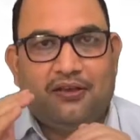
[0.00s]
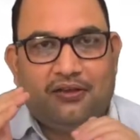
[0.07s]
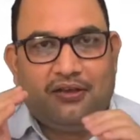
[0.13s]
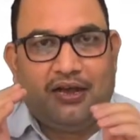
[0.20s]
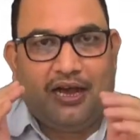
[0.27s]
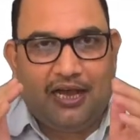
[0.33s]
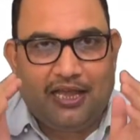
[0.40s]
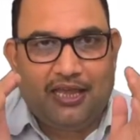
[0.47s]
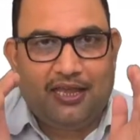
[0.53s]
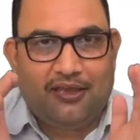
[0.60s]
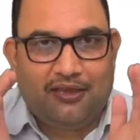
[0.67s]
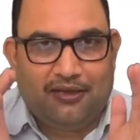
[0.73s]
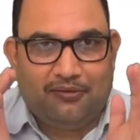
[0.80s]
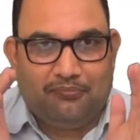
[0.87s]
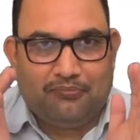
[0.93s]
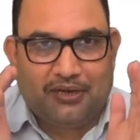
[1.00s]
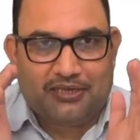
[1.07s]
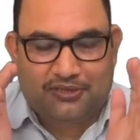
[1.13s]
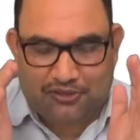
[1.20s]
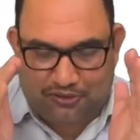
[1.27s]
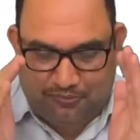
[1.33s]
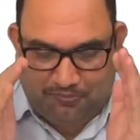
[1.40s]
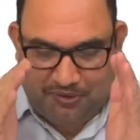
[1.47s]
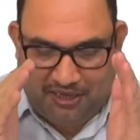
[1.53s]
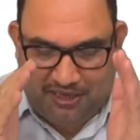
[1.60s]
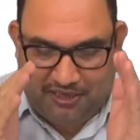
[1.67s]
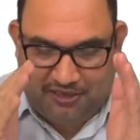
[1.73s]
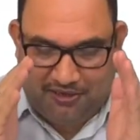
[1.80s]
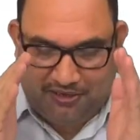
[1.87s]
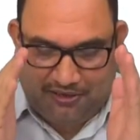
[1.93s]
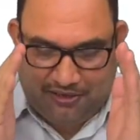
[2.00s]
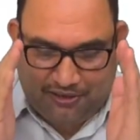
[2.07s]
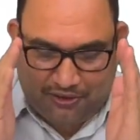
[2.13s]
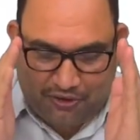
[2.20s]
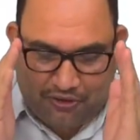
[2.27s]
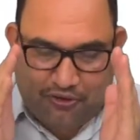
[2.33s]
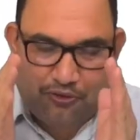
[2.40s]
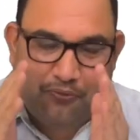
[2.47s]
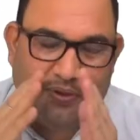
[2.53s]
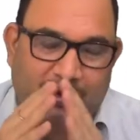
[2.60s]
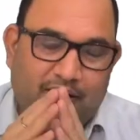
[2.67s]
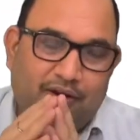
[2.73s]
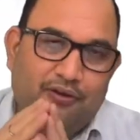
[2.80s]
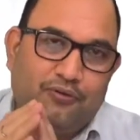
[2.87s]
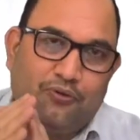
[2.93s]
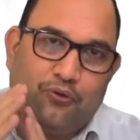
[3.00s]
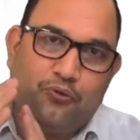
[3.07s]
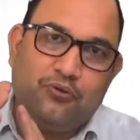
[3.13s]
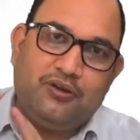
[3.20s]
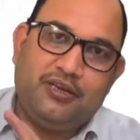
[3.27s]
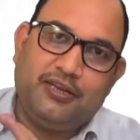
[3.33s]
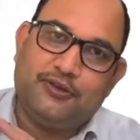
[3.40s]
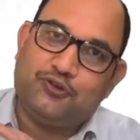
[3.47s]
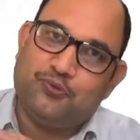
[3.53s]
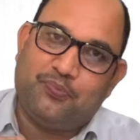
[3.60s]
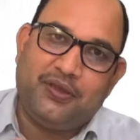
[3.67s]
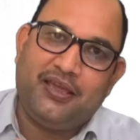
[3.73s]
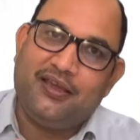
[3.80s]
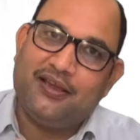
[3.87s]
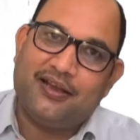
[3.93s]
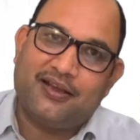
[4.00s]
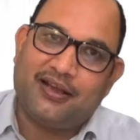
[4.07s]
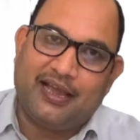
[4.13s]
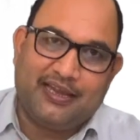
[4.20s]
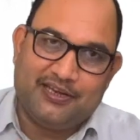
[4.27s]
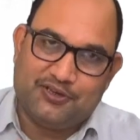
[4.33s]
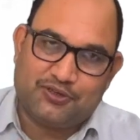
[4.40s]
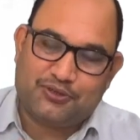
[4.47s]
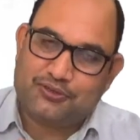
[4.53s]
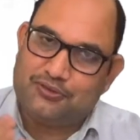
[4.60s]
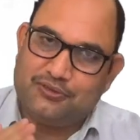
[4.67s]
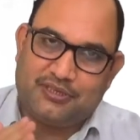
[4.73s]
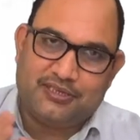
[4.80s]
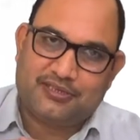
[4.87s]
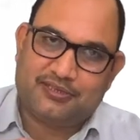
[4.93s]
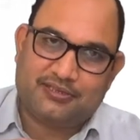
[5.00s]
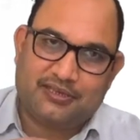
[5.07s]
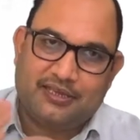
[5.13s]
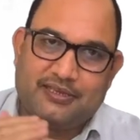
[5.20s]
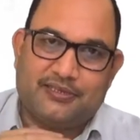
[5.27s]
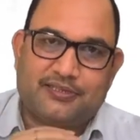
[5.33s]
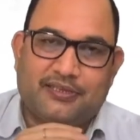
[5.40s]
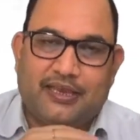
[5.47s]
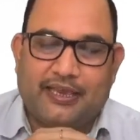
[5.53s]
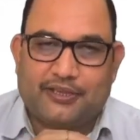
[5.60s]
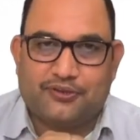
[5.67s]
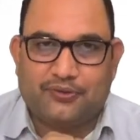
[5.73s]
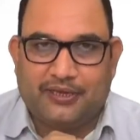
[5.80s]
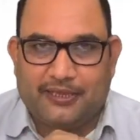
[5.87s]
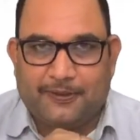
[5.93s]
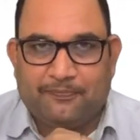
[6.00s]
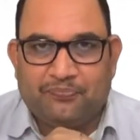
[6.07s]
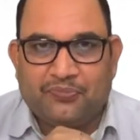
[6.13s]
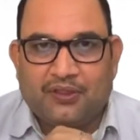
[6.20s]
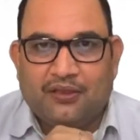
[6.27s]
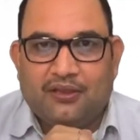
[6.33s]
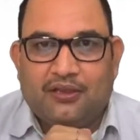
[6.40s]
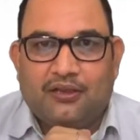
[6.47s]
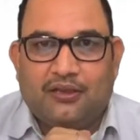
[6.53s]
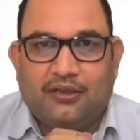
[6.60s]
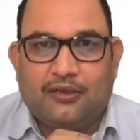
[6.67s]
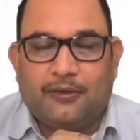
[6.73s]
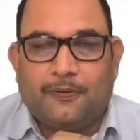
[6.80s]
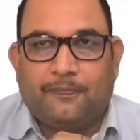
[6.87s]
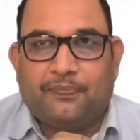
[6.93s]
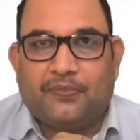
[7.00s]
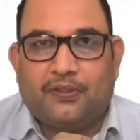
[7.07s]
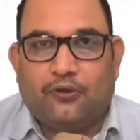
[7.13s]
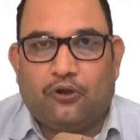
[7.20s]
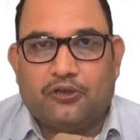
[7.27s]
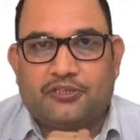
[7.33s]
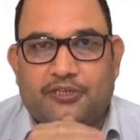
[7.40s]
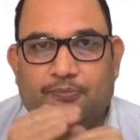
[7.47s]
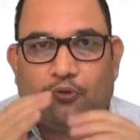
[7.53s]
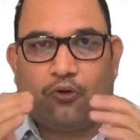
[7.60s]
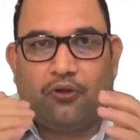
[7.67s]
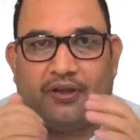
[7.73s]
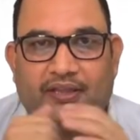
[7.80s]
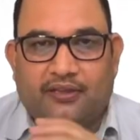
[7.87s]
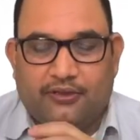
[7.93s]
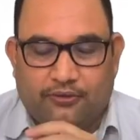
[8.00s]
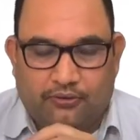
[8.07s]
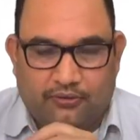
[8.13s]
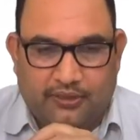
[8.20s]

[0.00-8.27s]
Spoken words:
I must be cruel only to be kind. So this is actually oxymoronic